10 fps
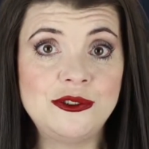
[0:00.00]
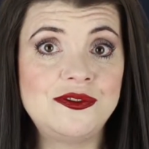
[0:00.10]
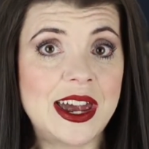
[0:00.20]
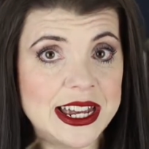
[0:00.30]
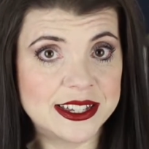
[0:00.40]
you
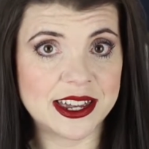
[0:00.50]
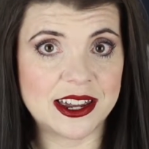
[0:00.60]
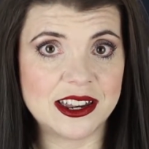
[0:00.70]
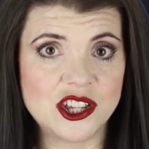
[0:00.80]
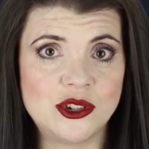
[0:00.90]
face
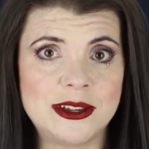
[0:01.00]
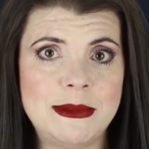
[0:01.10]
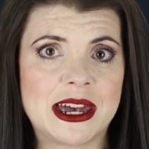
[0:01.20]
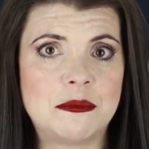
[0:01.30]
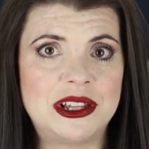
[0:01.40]
it, you can
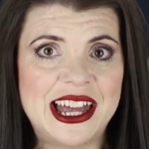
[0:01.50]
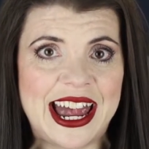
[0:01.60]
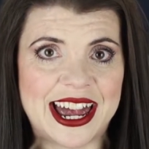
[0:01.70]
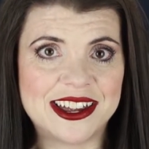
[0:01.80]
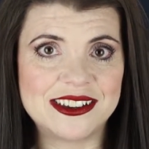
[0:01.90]
make a
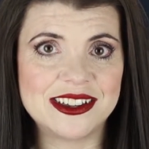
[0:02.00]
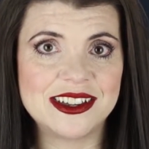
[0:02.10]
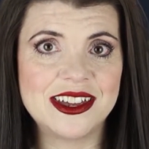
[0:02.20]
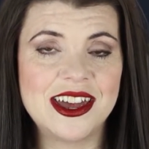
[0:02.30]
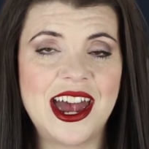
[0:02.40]
plan,
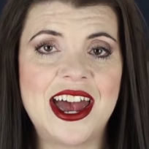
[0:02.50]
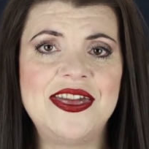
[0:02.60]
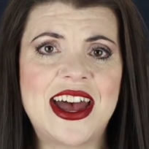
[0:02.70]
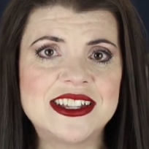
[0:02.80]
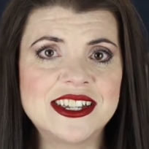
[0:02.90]
and
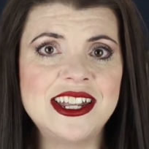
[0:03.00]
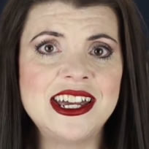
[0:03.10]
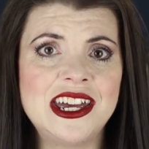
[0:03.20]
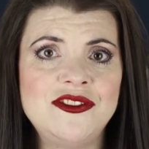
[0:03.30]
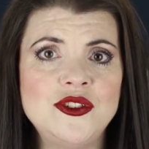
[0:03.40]
that's going to
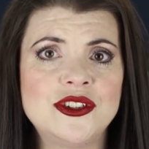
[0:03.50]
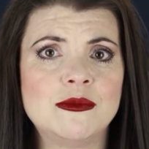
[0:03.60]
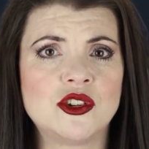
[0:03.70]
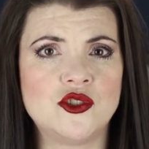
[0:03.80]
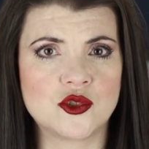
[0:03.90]
give you some
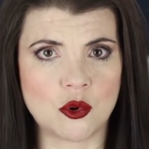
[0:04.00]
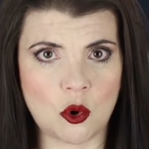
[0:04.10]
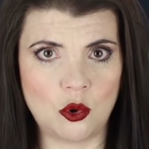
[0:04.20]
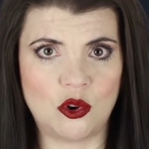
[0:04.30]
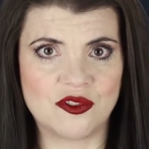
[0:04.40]

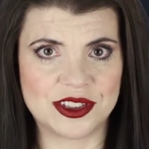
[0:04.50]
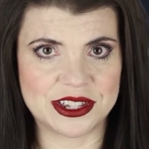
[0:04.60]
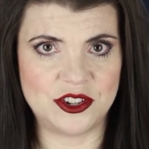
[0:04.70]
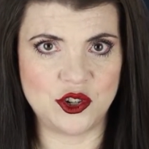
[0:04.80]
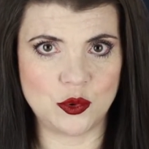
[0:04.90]
control over the
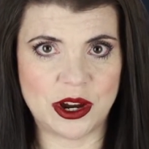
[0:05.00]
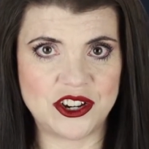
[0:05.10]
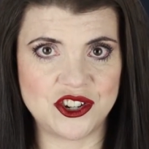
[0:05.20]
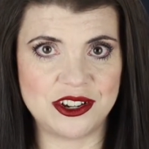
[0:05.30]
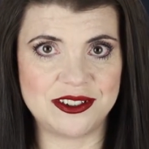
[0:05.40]

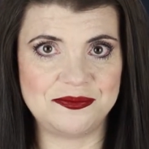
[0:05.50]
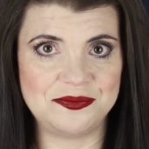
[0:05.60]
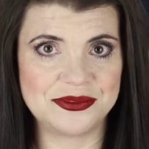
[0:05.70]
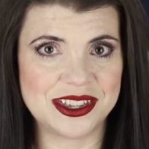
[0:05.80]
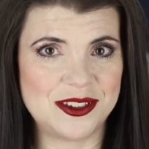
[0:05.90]
situation.
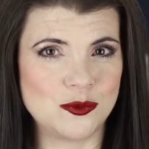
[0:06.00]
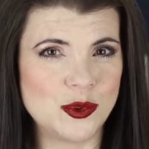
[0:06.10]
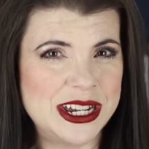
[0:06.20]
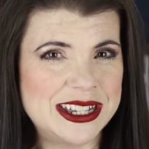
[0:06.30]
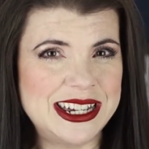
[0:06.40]
And
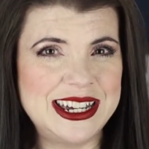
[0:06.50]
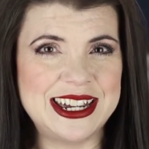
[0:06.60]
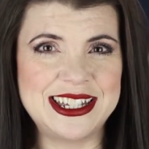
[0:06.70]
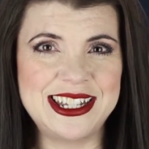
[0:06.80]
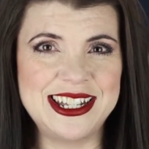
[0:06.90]
really,
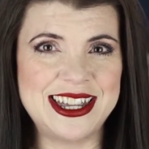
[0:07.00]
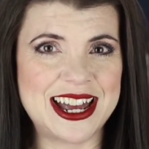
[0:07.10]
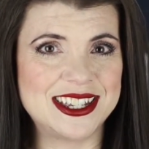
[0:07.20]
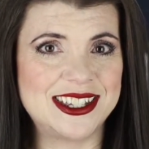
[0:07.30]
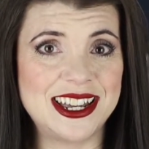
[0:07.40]
isn't it
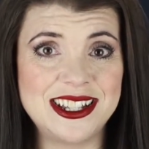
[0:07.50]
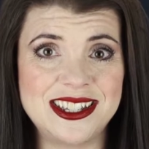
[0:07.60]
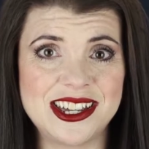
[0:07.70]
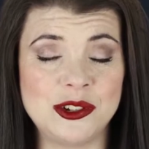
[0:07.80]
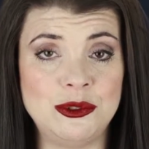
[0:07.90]
that sense
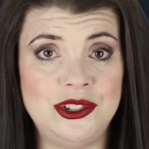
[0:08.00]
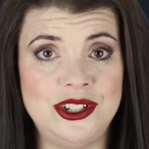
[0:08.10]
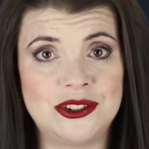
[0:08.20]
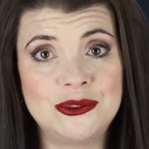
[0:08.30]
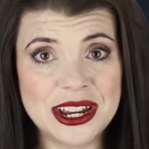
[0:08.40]
that you
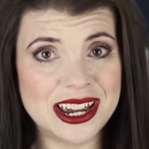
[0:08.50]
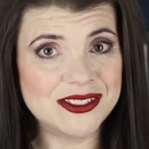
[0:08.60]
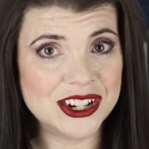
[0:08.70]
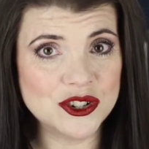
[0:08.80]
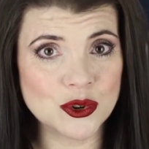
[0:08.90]
don't have
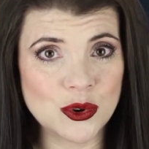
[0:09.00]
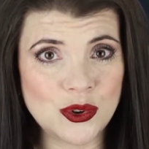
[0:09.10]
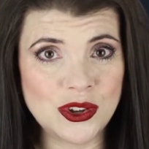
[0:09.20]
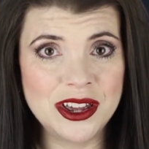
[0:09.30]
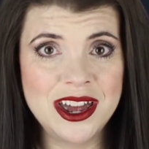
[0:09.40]

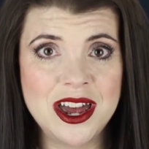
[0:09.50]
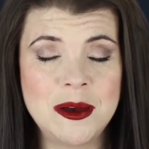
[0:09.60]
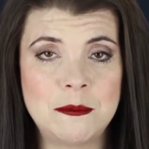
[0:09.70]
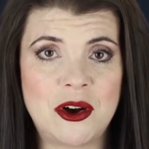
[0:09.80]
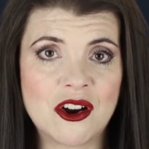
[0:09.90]
control
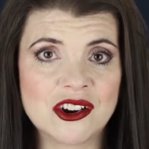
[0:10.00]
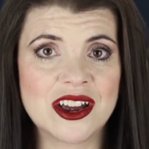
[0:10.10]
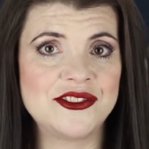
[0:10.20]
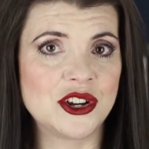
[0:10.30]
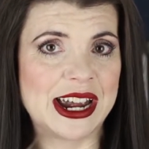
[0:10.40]
part
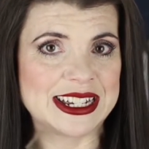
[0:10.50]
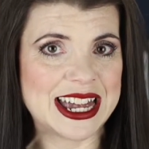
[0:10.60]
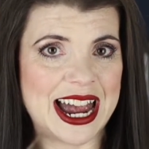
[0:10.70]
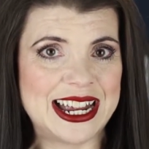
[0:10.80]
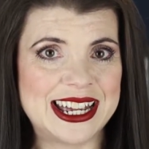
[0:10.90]
of your
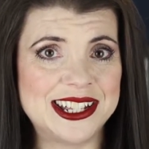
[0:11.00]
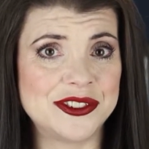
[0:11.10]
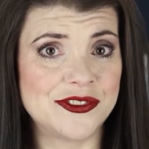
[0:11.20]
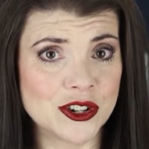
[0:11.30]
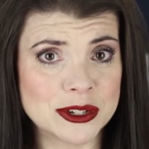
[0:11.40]
anxiety in the
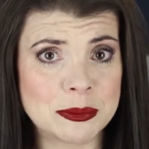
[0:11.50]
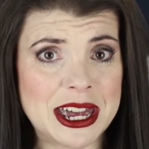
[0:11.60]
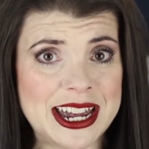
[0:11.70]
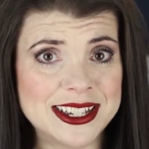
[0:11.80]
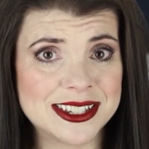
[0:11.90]
first
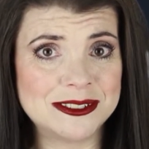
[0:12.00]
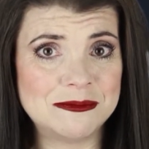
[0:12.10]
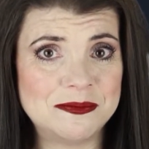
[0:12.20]
place?